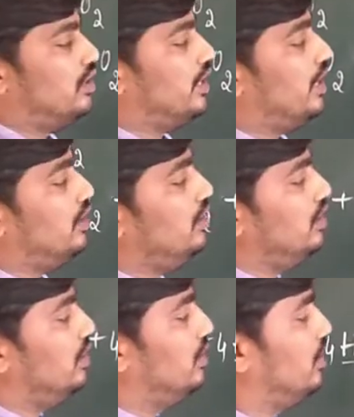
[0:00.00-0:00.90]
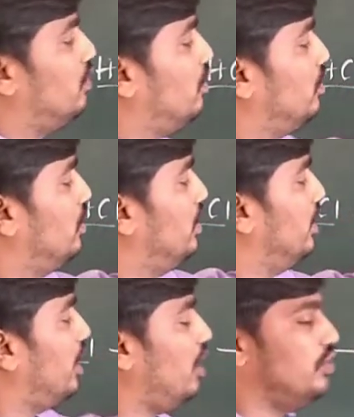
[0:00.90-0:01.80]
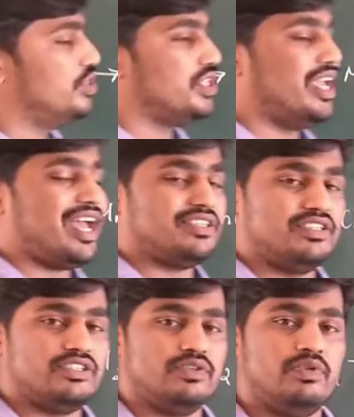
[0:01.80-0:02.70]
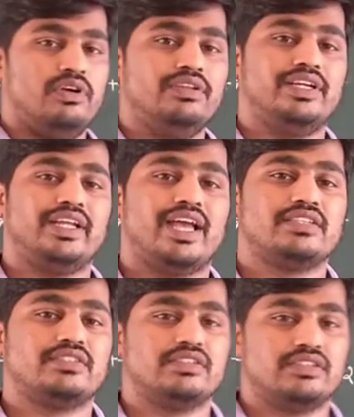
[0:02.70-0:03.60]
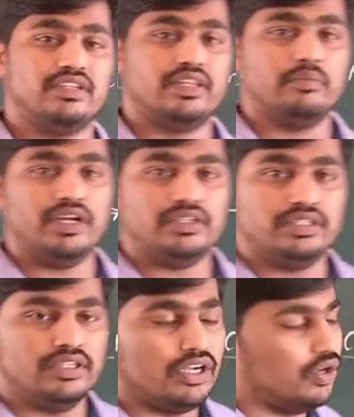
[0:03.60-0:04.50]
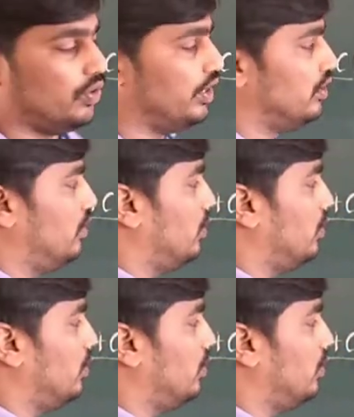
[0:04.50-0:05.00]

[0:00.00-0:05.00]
Then the yellowish gas is evolved. That gas is nothing but chlorine.